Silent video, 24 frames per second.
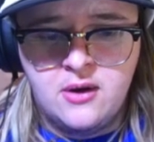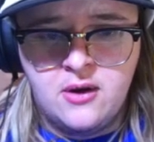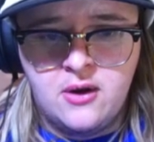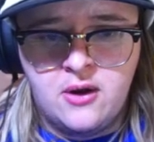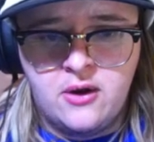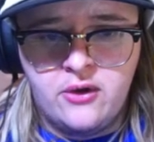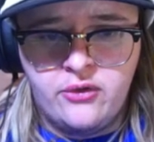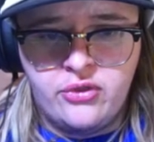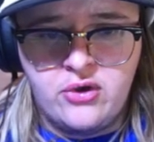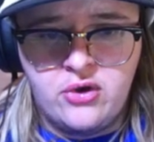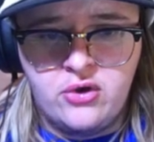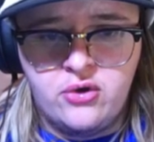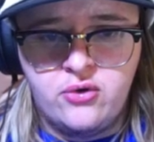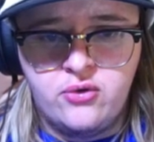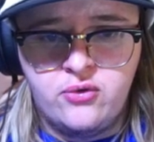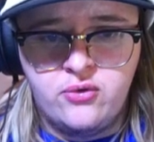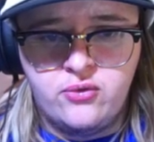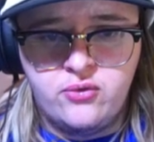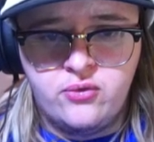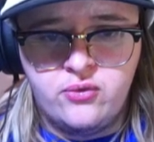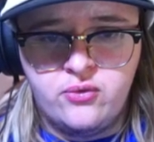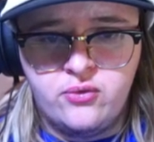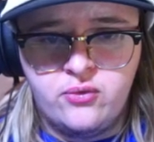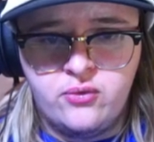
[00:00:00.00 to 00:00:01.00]

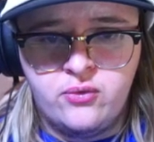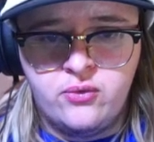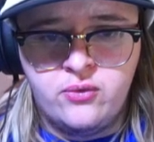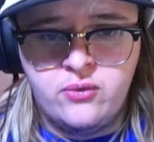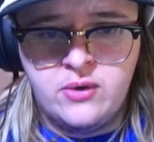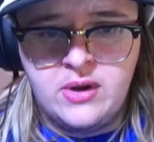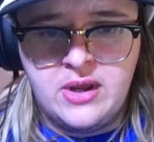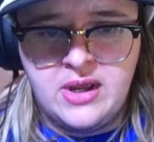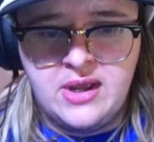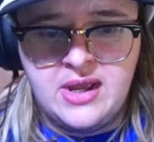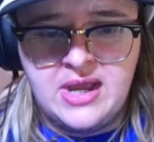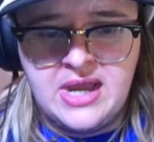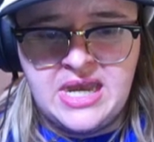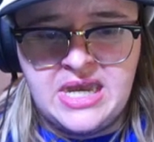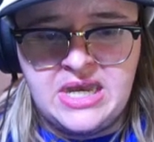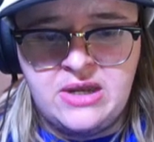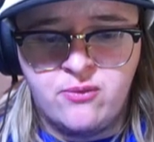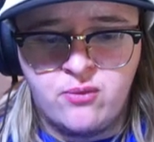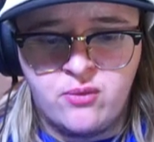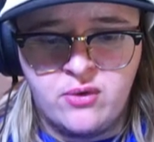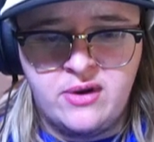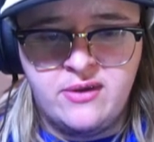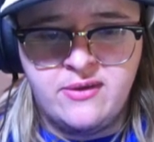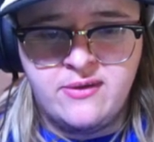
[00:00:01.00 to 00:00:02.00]
Although,
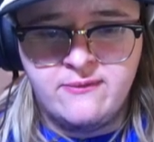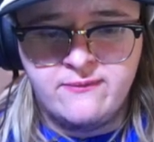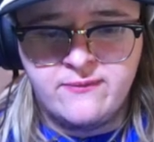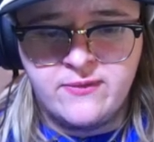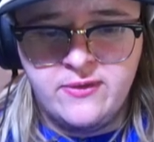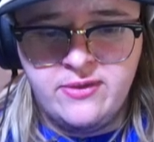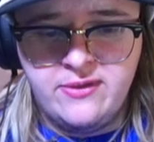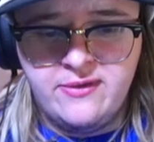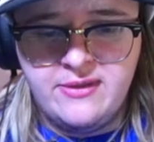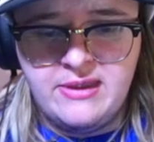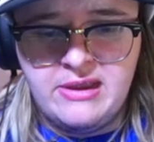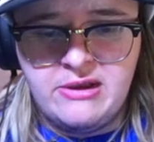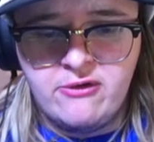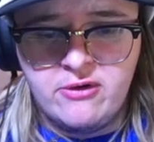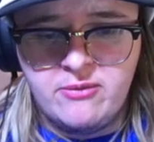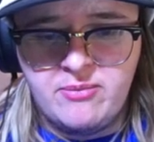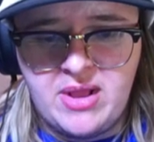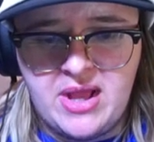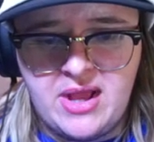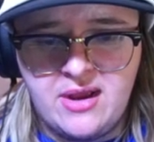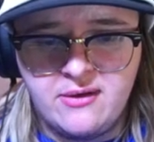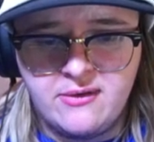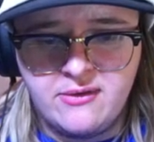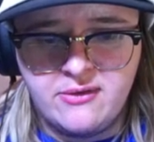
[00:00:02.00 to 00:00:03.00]
any reason for the secret
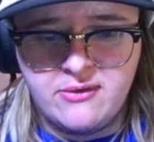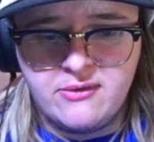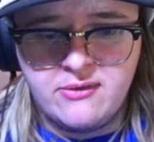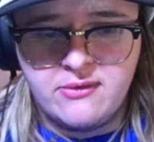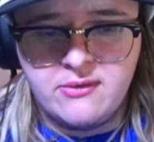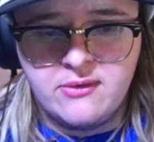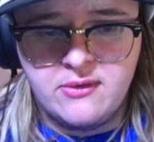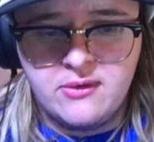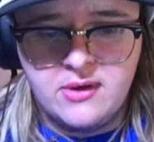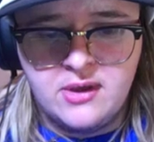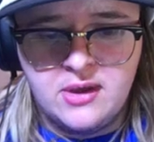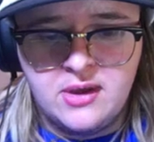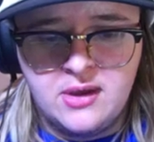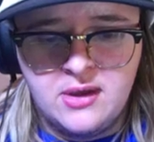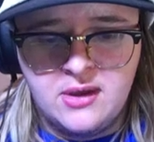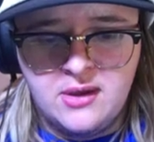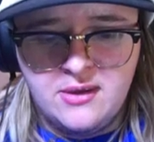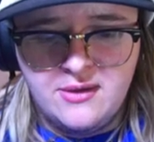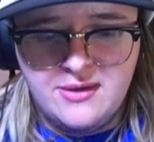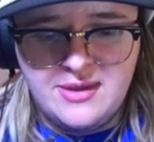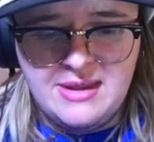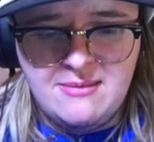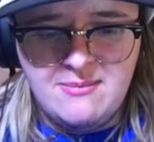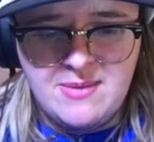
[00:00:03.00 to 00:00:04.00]
blocks?
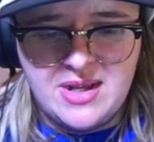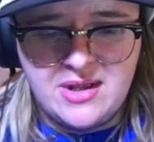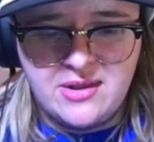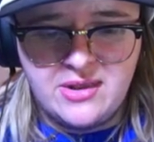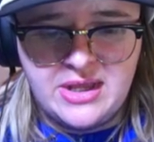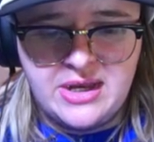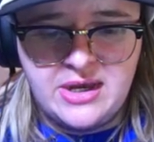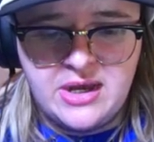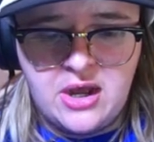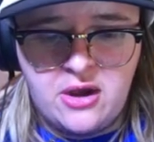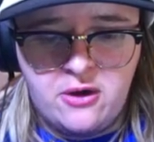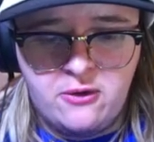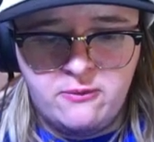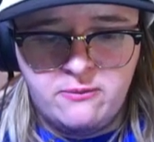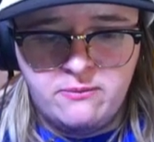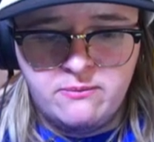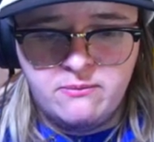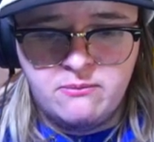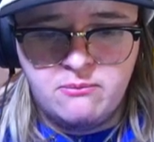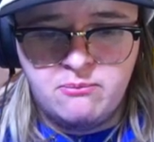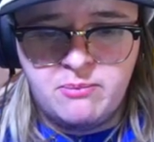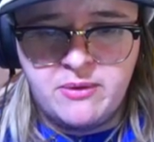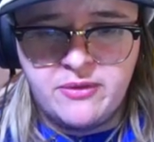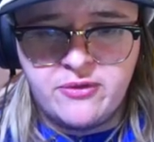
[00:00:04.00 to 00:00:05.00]
Seemingly no,
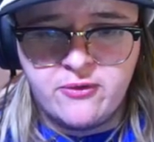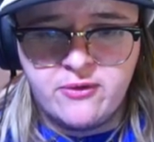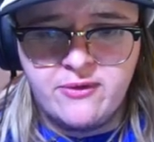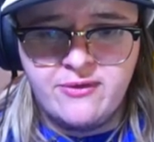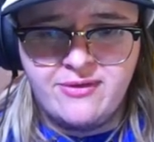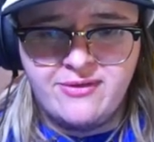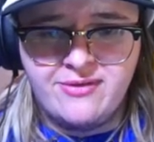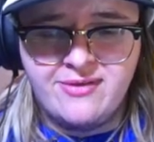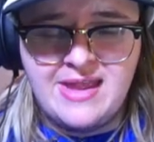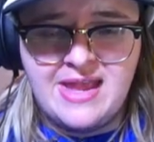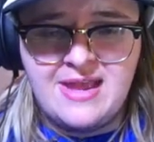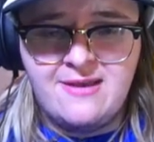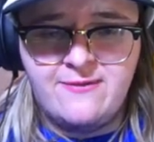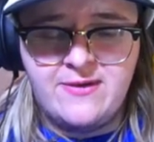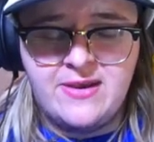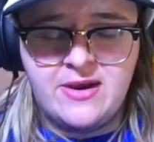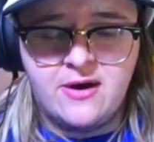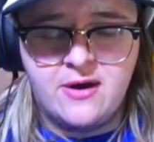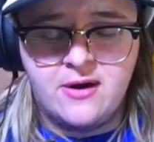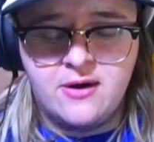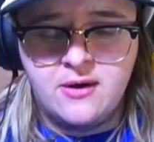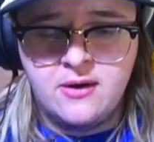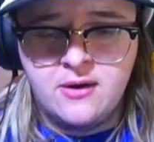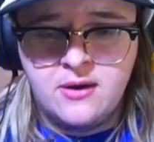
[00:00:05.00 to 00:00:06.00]
But there is a save
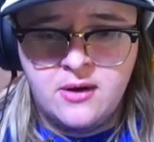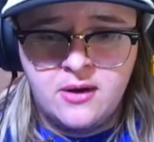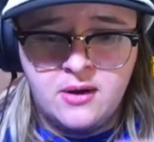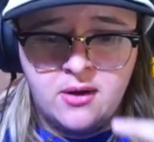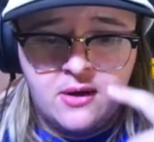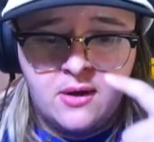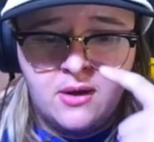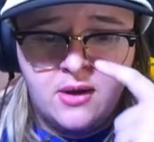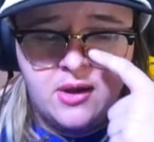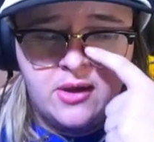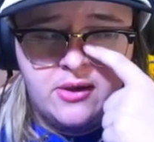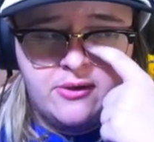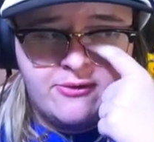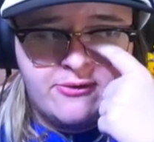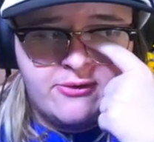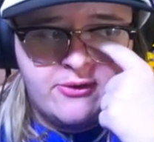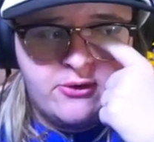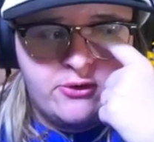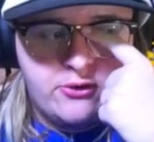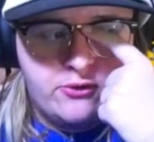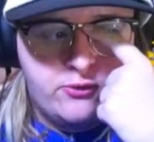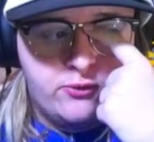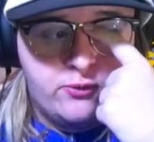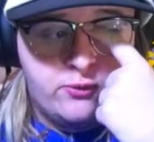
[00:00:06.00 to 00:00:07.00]
here.
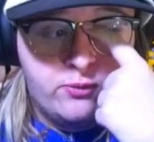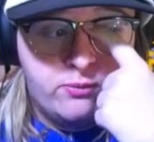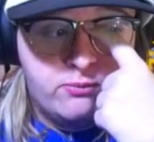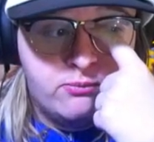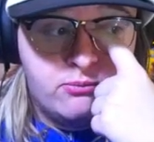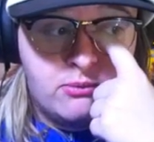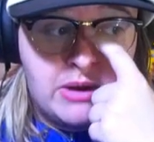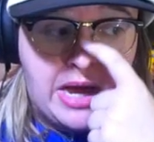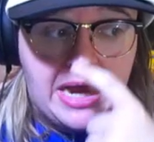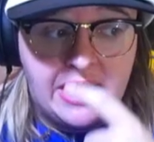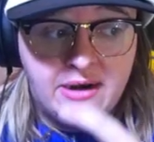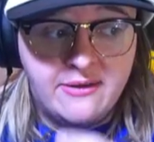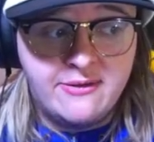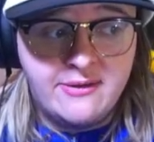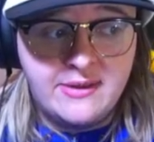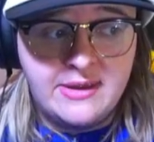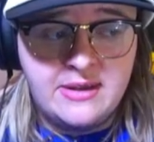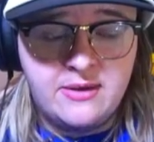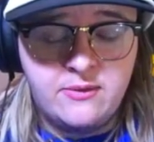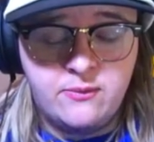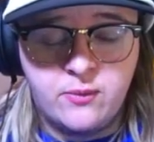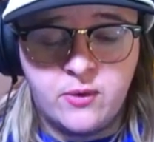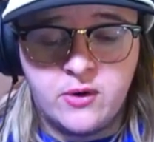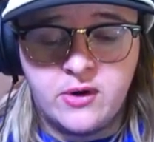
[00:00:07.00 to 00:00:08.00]
So,
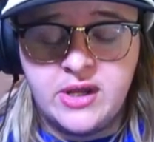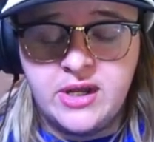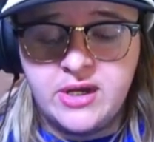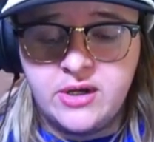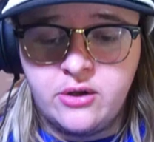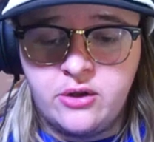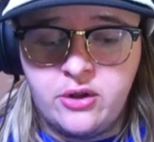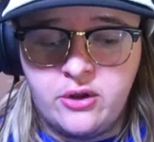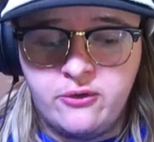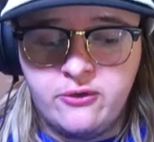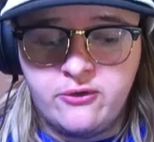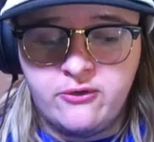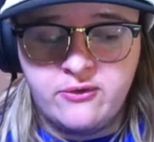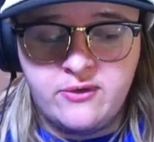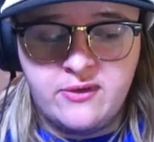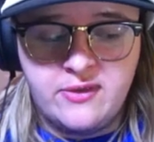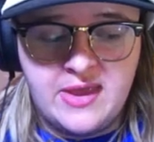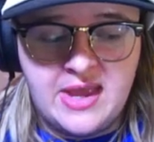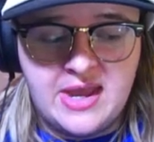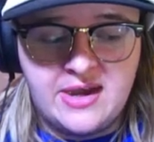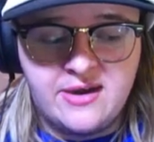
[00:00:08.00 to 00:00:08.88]
honestly, we're getting closer to the